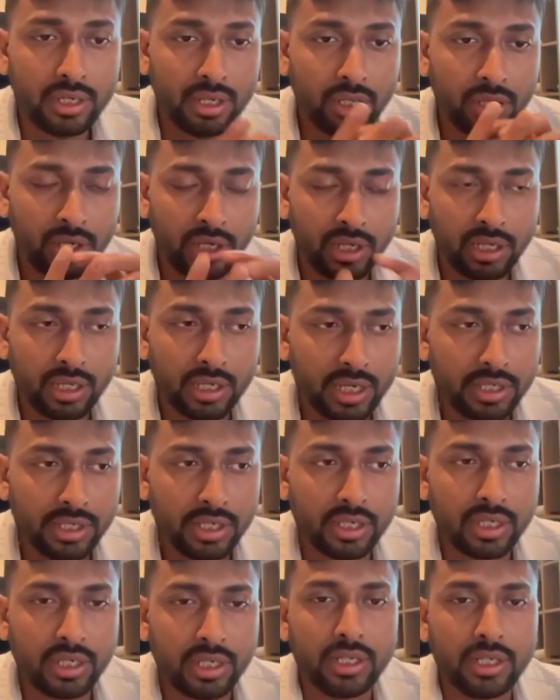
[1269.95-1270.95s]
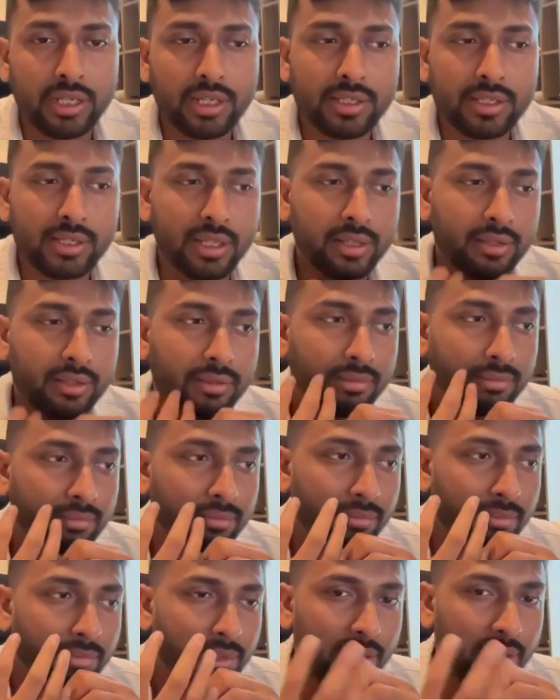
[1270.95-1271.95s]
legal entities, and
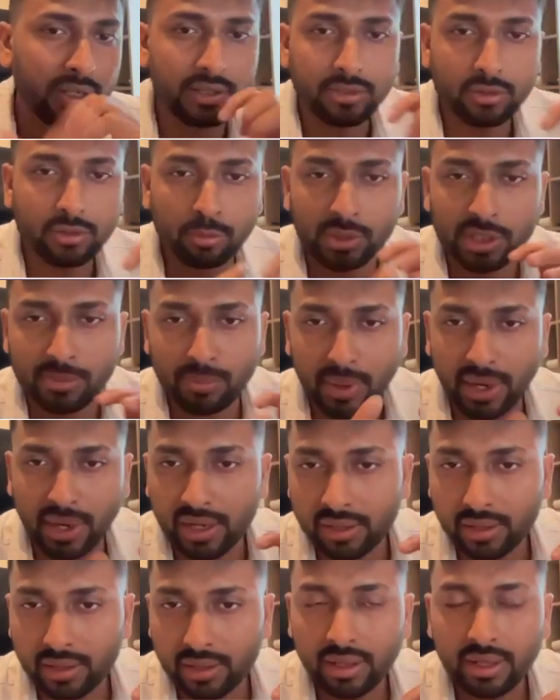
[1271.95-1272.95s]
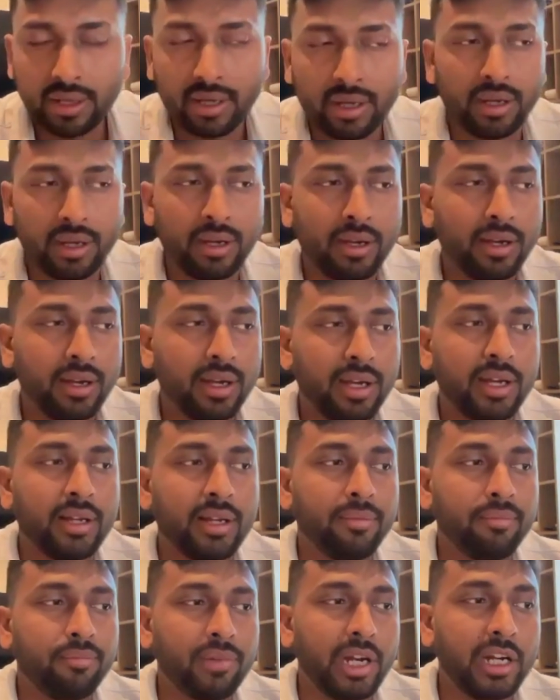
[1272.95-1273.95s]
too much pain.
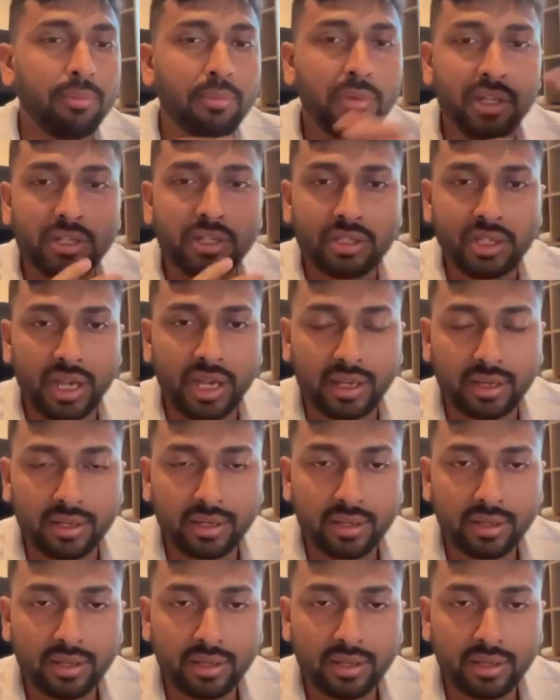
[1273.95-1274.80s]
Let me check.